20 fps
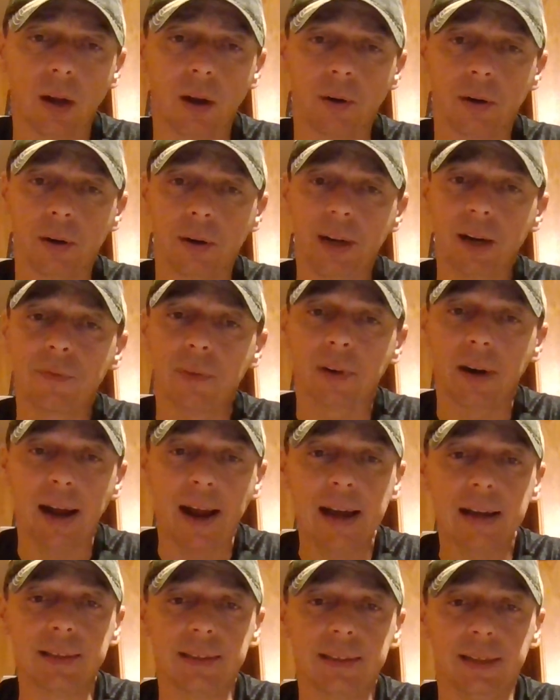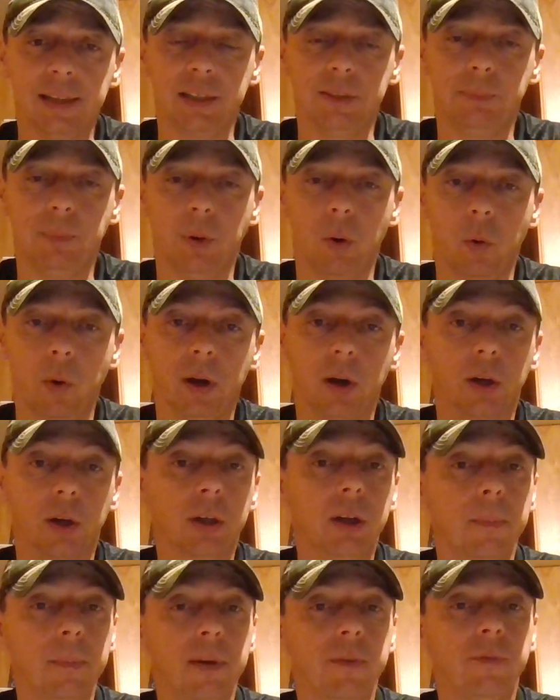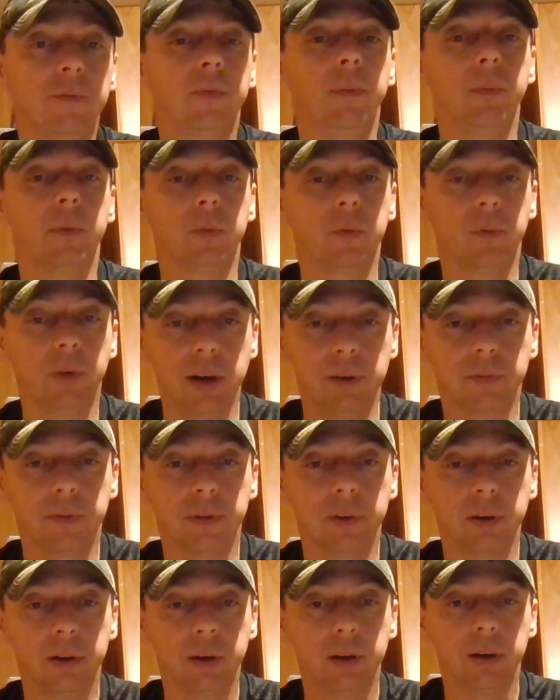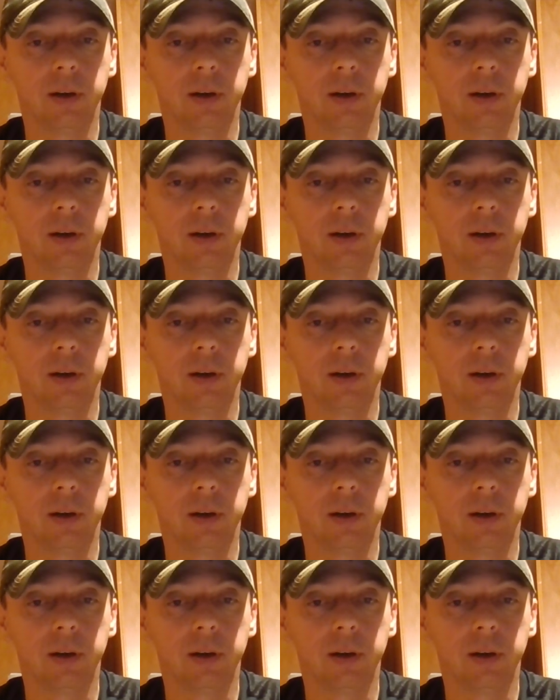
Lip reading: or a different access point or come in from the river,